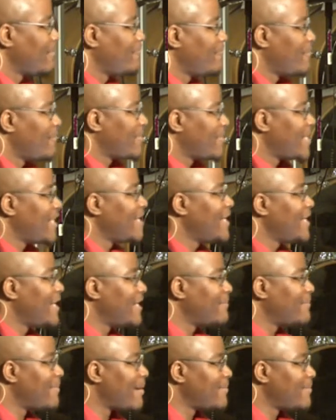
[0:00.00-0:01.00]
From beginning to
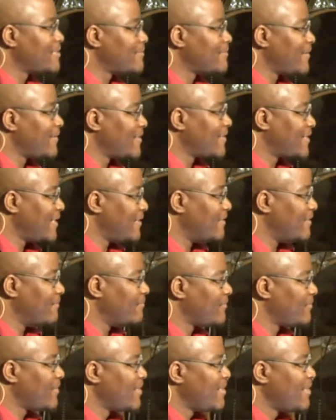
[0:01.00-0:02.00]
end, the Bible is about the
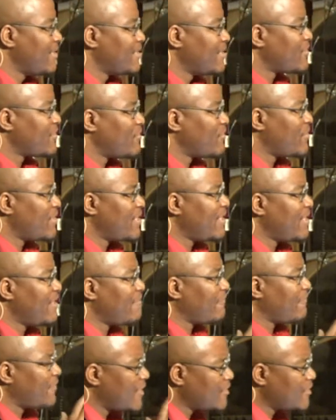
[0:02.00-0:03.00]
kingdom. So
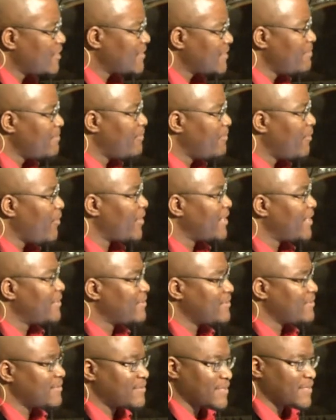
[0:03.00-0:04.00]
if this is important
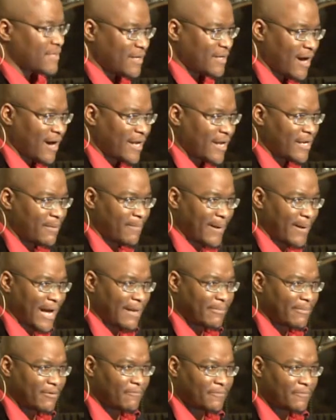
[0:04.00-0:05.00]
to God in the
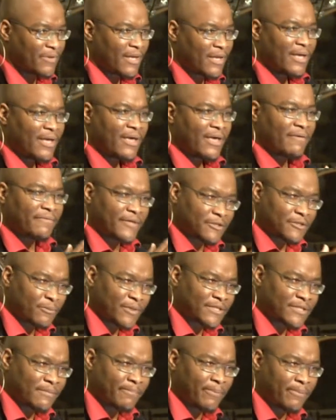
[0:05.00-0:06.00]
Bible, if this
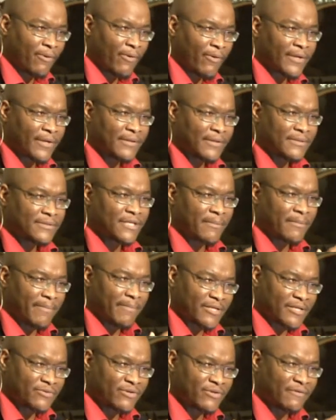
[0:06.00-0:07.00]
was important to the
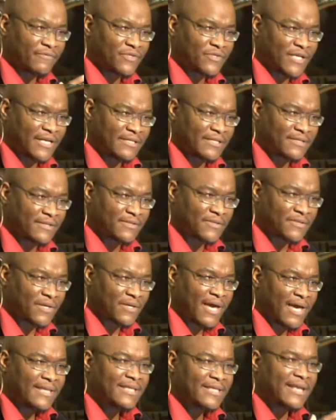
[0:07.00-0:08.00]
ministry of Jesus,
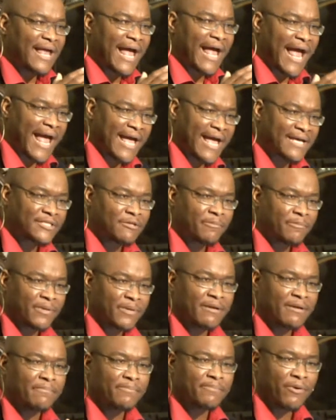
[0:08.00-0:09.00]
then it has to
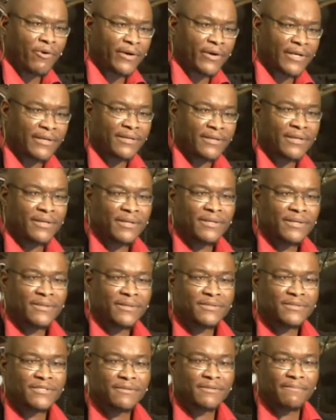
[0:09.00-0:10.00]
be important
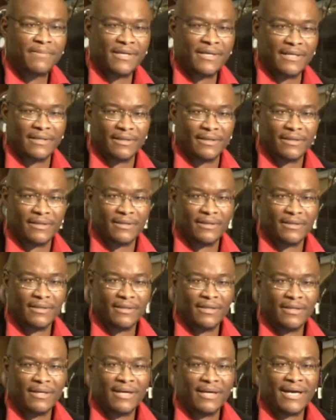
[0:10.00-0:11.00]
to me.
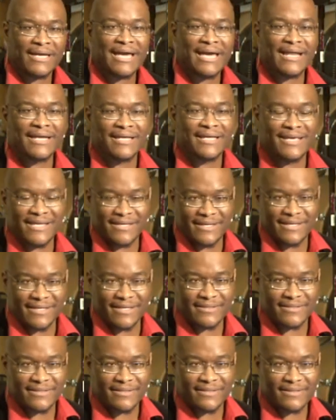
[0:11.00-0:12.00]
I got to get
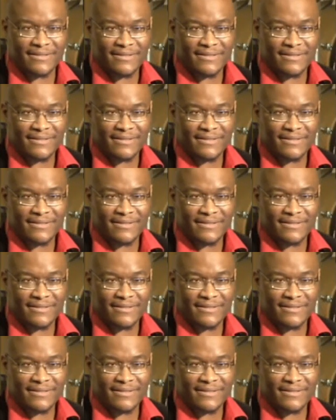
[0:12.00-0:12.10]
this.